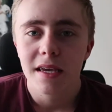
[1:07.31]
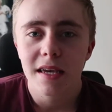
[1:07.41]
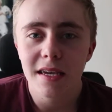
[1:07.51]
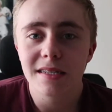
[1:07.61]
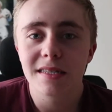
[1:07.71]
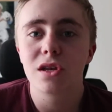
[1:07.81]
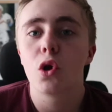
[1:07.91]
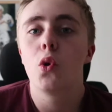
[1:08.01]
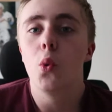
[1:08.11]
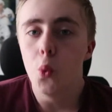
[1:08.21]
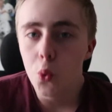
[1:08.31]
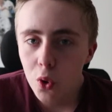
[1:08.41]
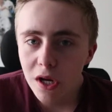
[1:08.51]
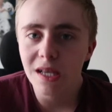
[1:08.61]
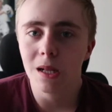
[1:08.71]
he's
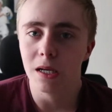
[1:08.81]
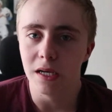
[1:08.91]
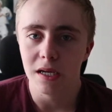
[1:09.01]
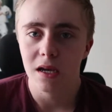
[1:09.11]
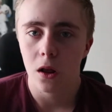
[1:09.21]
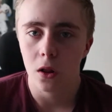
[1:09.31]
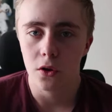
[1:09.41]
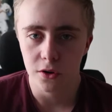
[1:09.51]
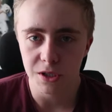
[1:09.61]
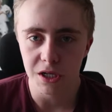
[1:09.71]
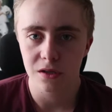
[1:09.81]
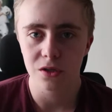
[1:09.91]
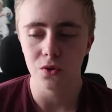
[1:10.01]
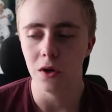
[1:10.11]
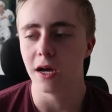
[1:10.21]
really allergic
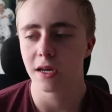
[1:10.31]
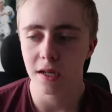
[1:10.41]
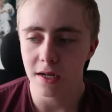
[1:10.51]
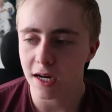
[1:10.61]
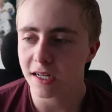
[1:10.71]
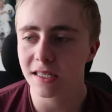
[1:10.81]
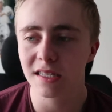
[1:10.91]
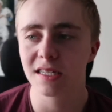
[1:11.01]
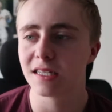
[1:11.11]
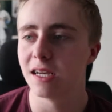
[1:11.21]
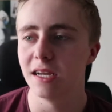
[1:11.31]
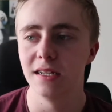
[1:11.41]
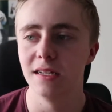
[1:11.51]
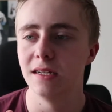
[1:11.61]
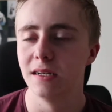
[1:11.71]
to like nuts
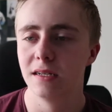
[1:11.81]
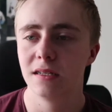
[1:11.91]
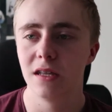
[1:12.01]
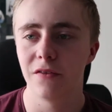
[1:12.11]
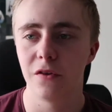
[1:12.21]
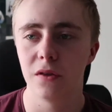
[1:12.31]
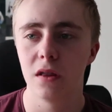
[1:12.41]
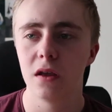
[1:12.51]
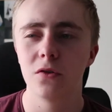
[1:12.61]
and different,